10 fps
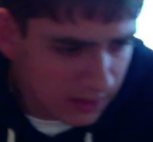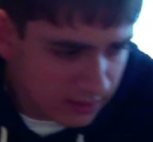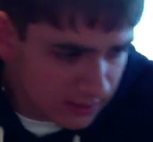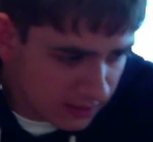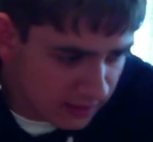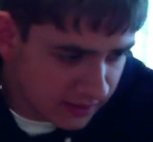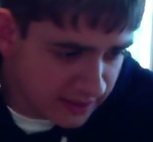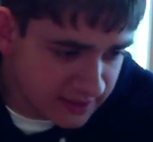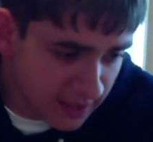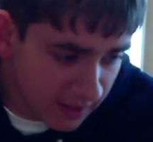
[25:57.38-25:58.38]
Then, like I
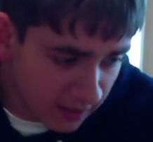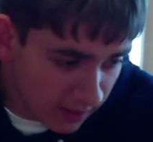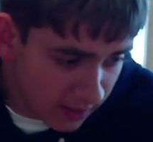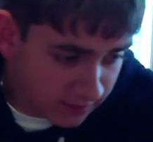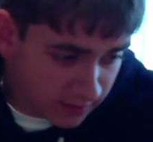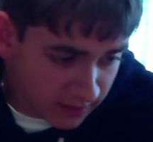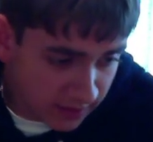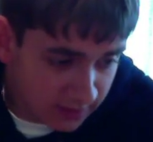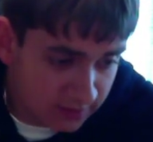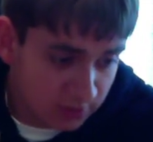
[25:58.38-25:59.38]
said, I'll have the link
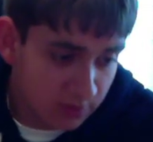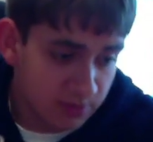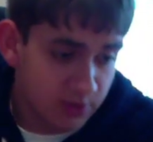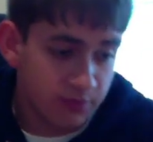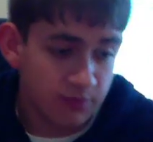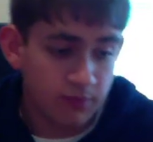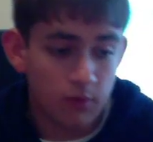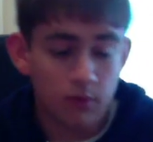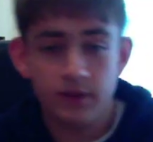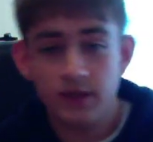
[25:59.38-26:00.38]
in the description
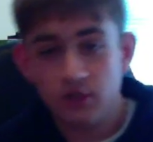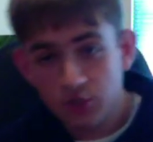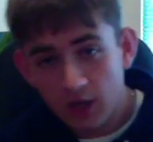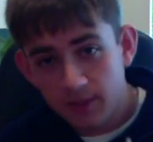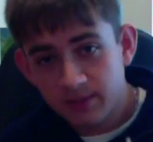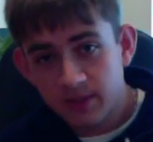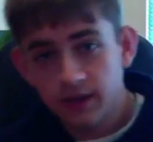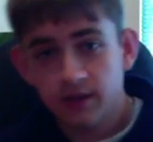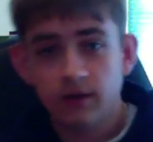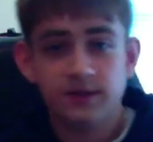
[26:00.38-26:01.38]
for the Chops in
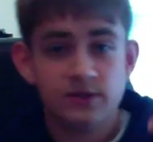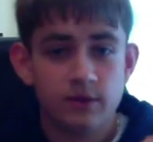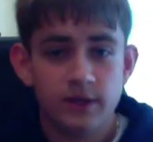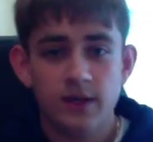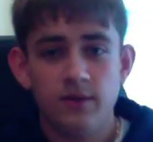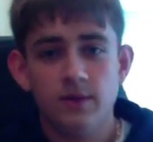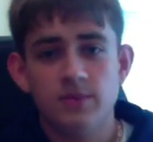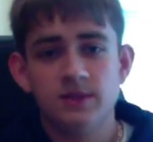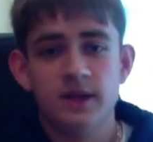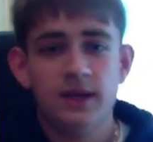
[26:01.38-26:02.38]
here on the Skullcandy
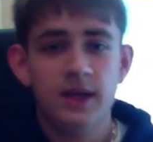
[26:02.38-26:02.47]
website.